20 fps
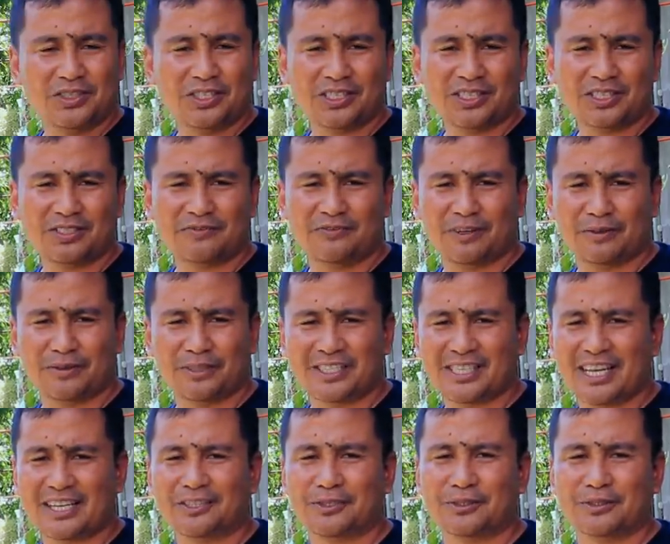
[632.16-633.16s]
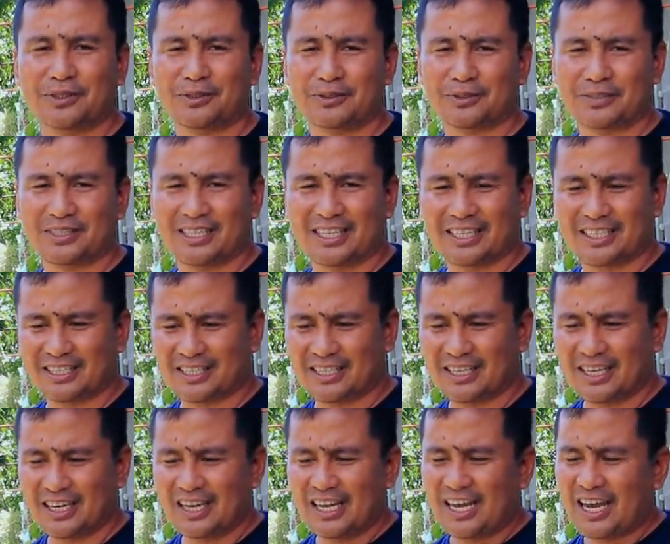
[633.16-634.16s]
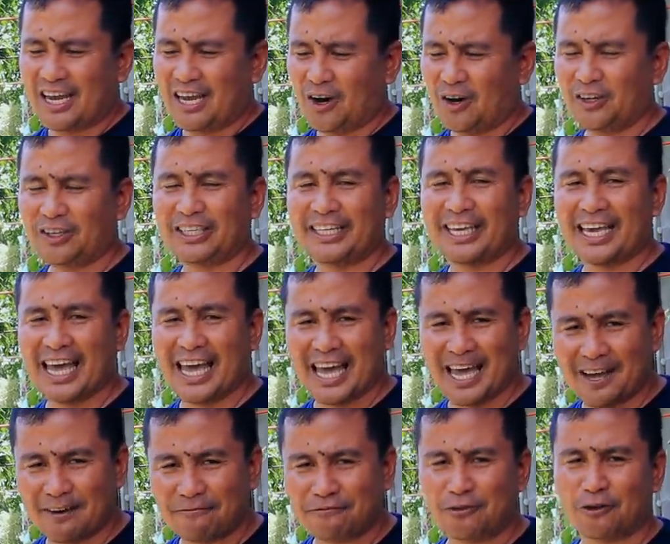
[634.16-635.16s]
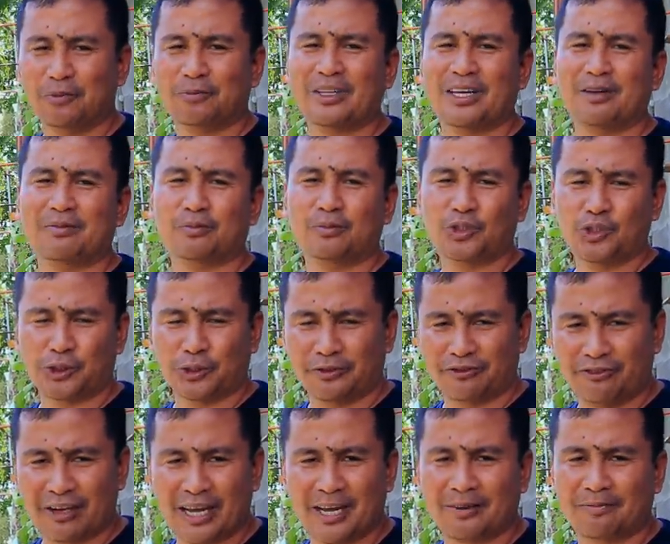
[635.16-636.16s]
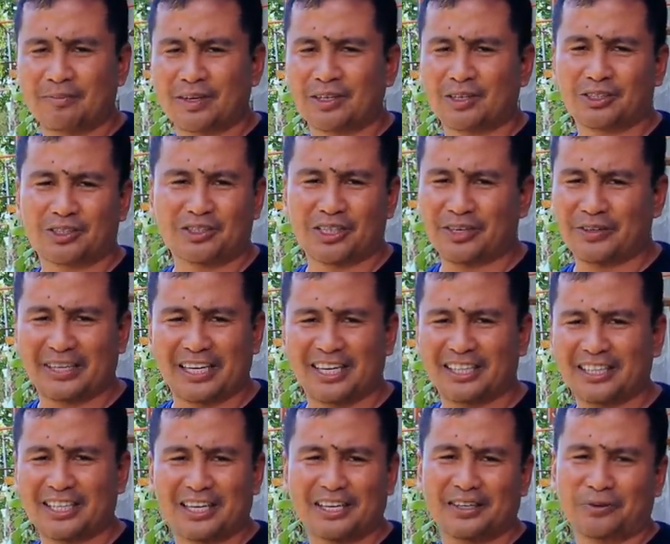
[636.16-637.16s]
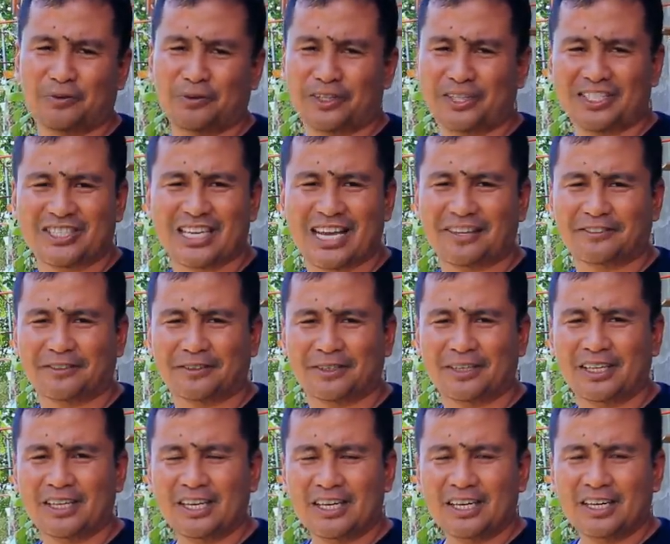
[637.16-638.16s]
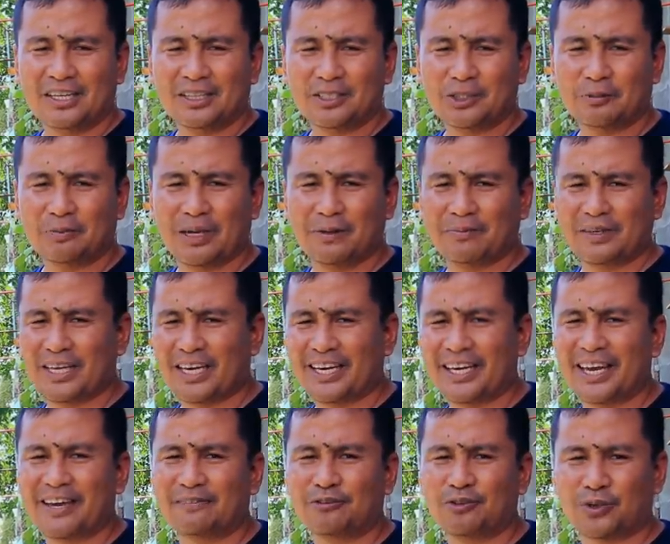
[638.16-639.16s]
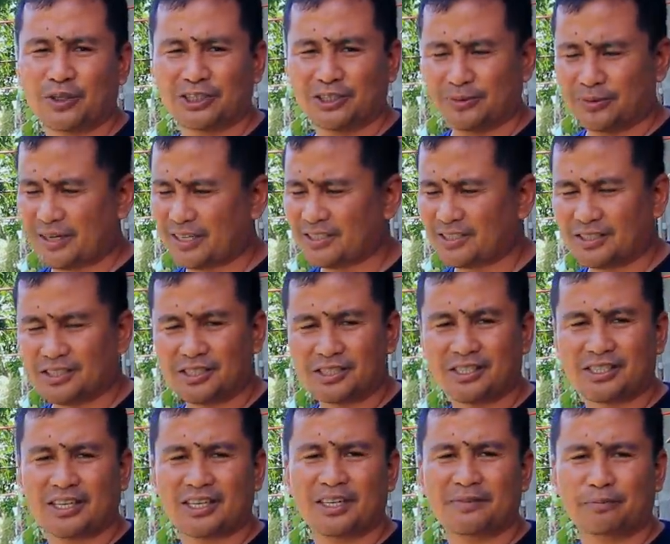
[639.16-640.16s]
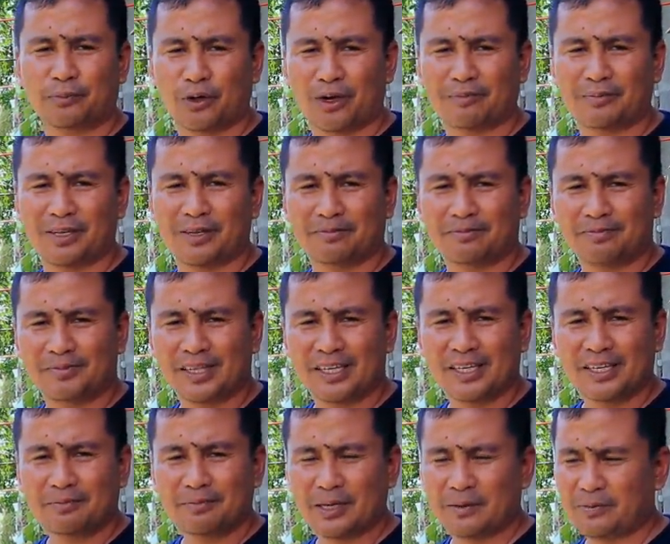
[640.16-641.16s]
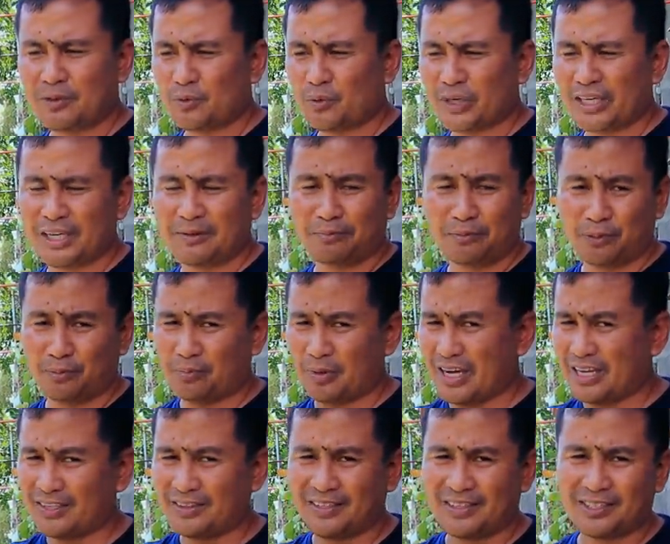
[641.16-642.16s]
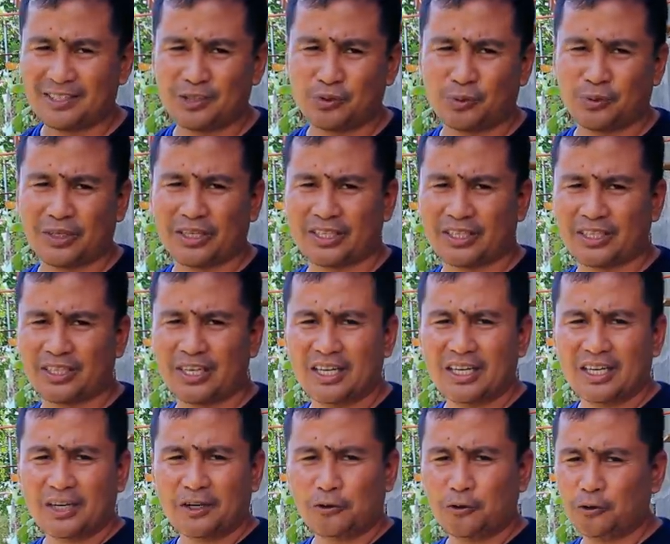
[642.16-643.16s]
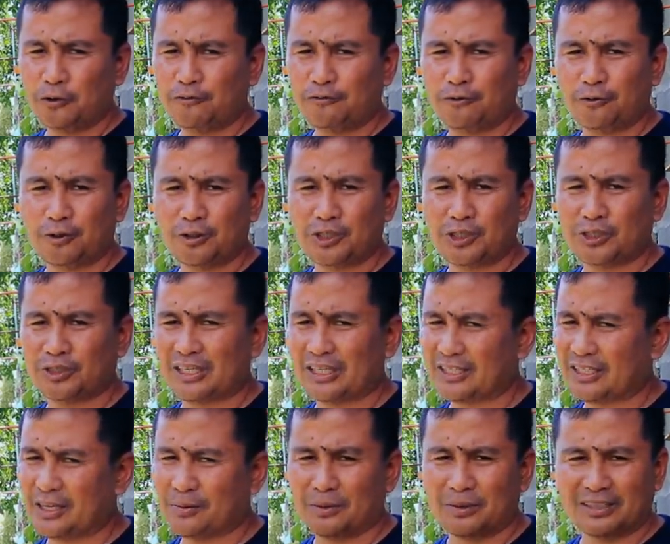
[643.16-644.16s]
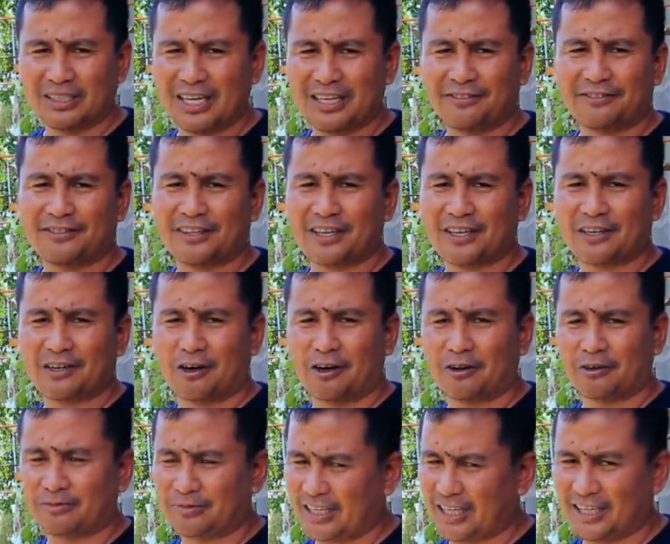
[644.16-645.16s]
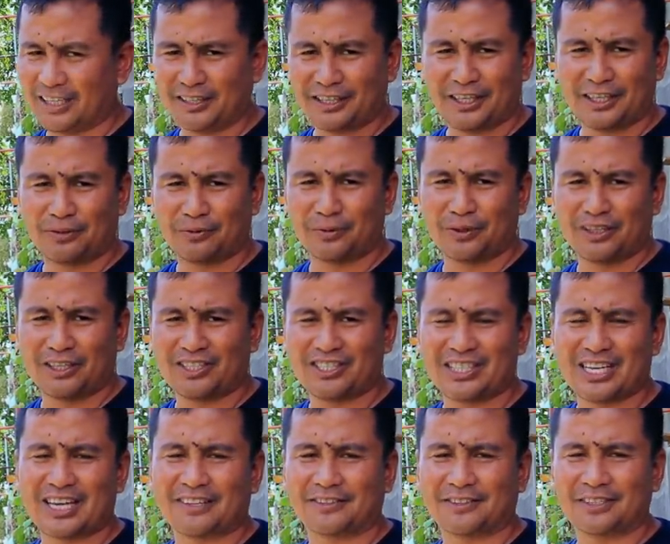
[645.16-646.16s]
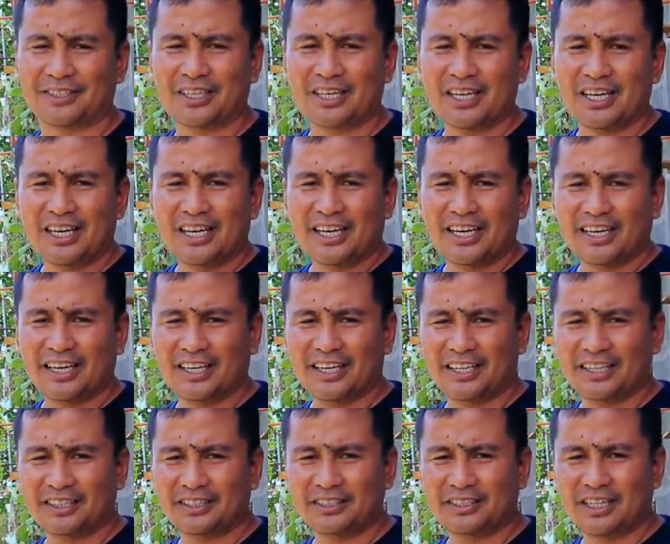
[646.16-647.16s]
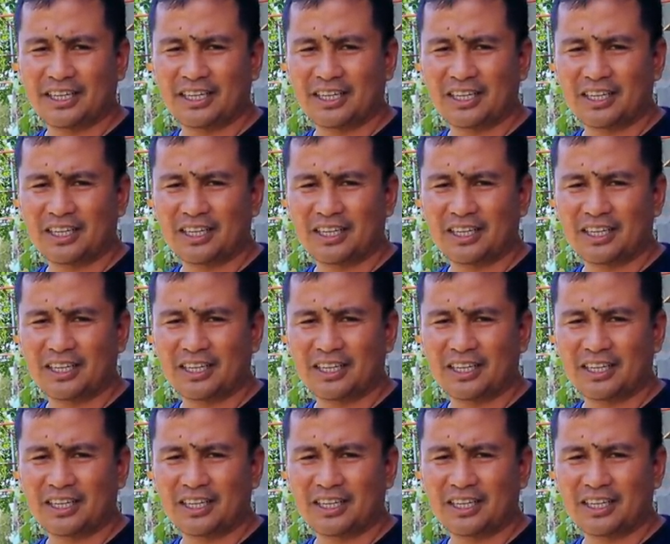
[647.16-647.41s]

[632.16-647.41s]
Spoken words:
just very sad to note that only half of them survive because they're eating with each other. So maybe I have to address this problem. Maybe we can provide this with good food so that they will not think of eating with each other. And